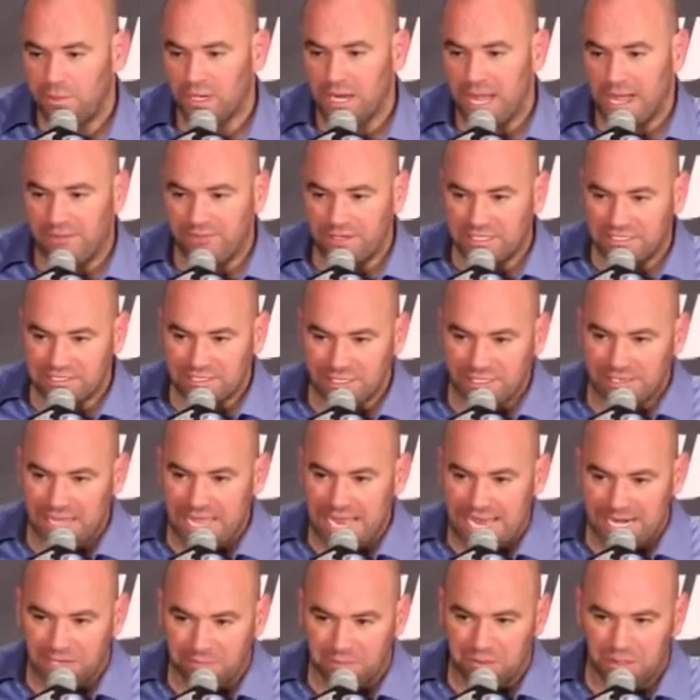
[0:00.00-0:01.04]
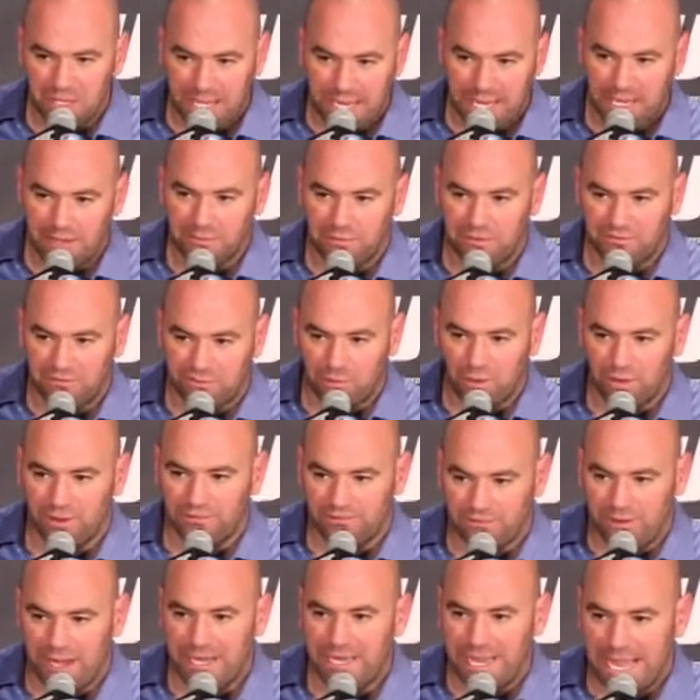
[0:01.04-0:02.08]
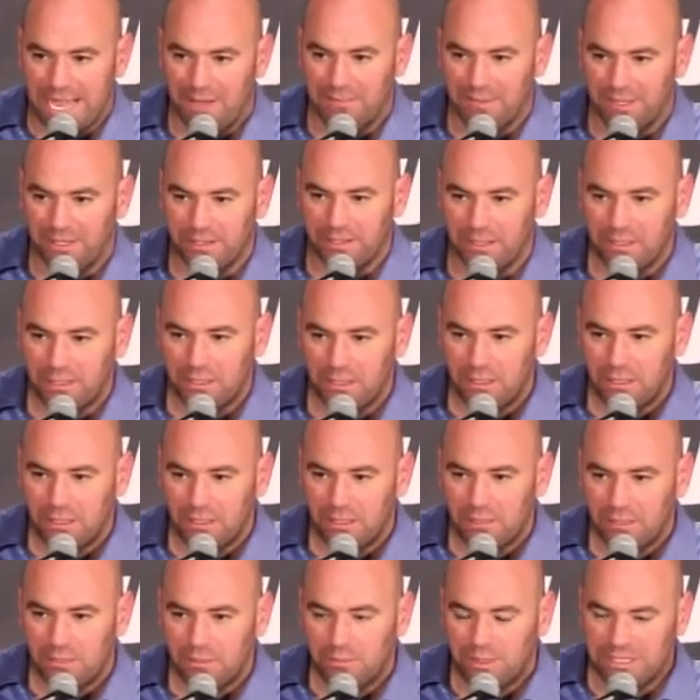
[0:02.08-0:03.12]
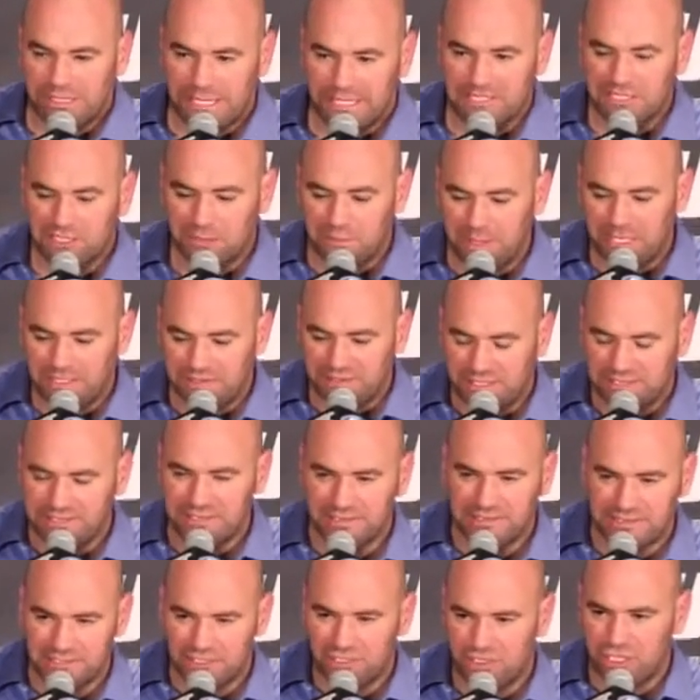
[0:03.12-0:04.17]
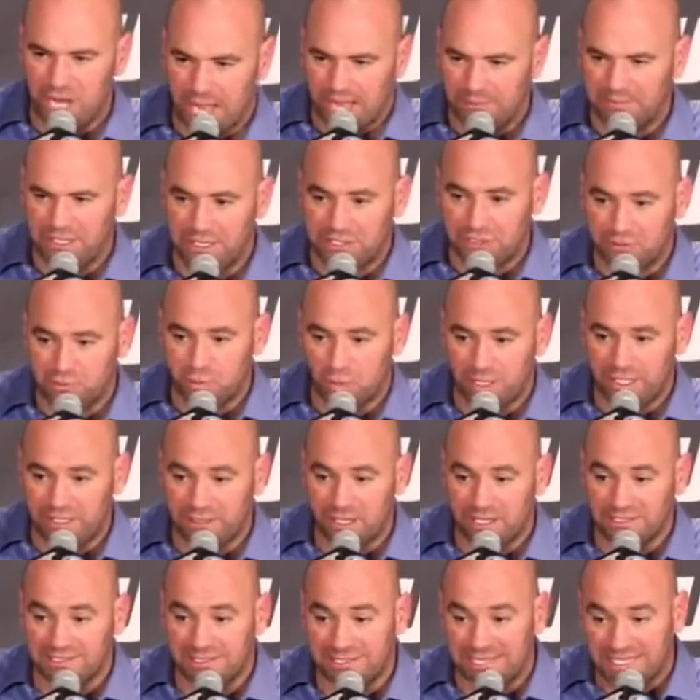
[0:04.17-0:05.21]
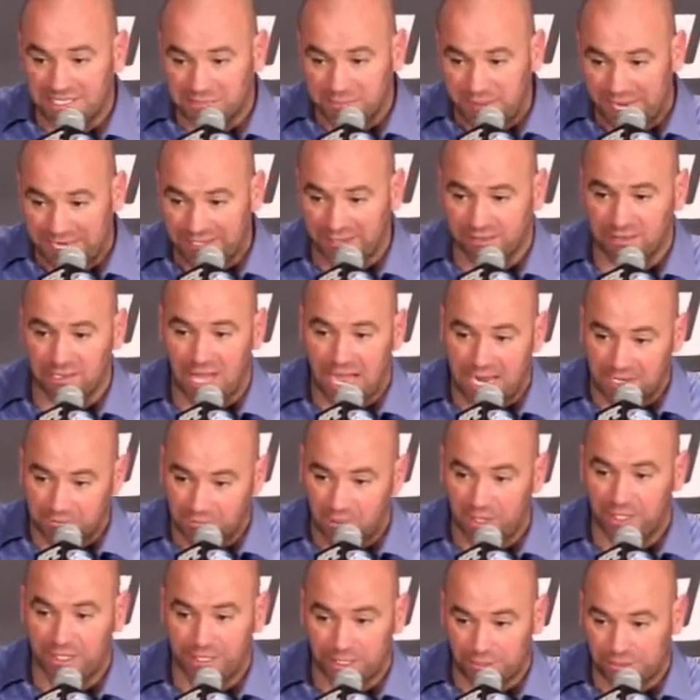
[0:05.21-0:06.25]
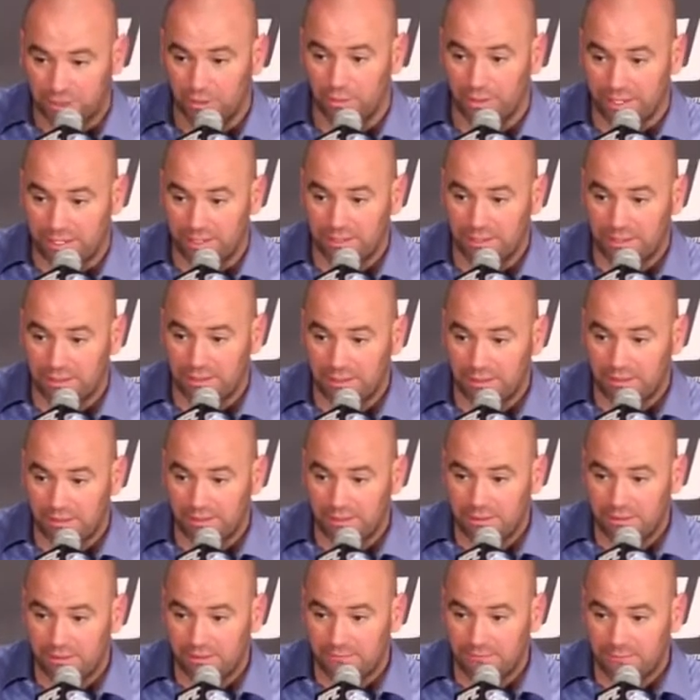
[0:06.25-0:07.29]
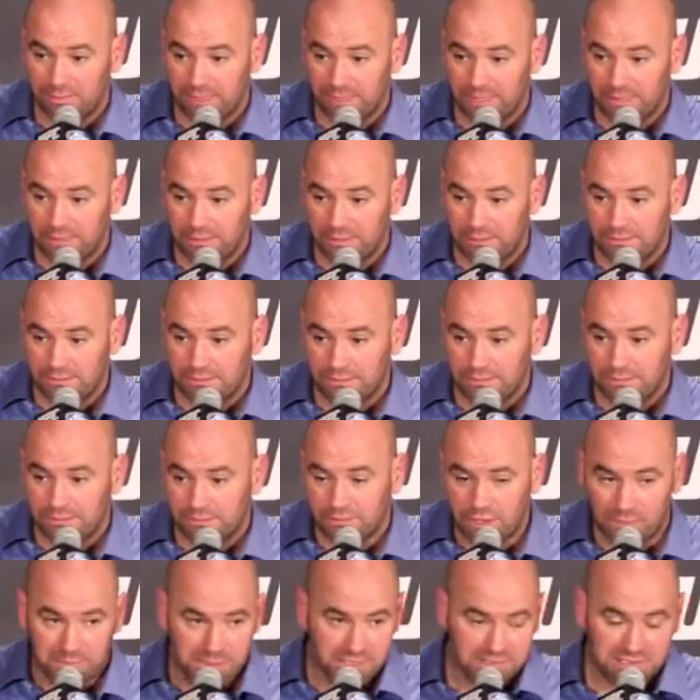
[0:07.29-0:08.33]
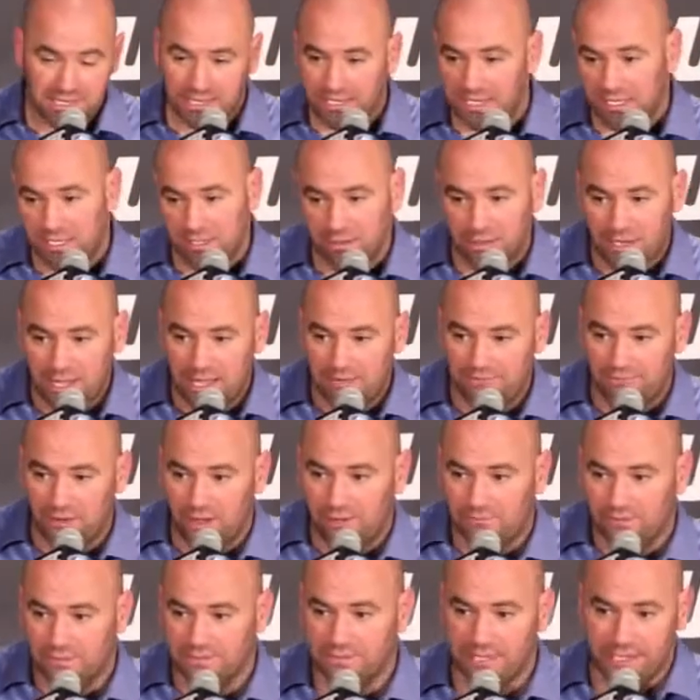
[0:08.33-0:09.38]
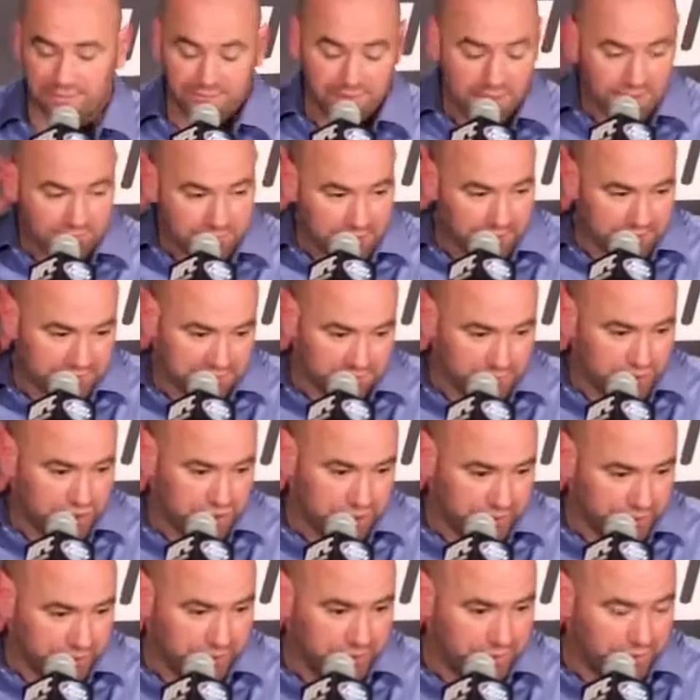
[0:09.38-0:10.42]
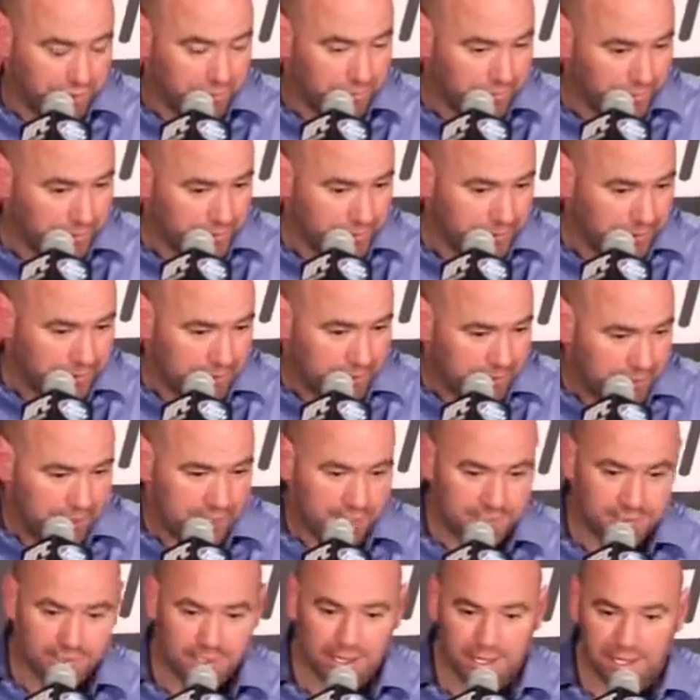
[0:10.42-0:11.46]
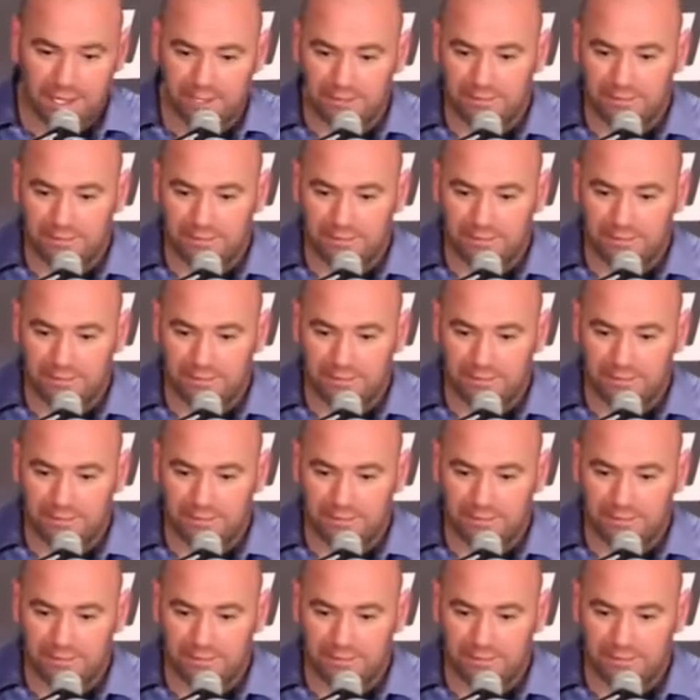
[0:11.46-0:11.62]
But obviously they had a plan before the fight happened. But that's the best. This is his job. This is what he does, and he gets paid a lot of money to do it. So I'm going to take a year and a half off because I've got some shit to do. And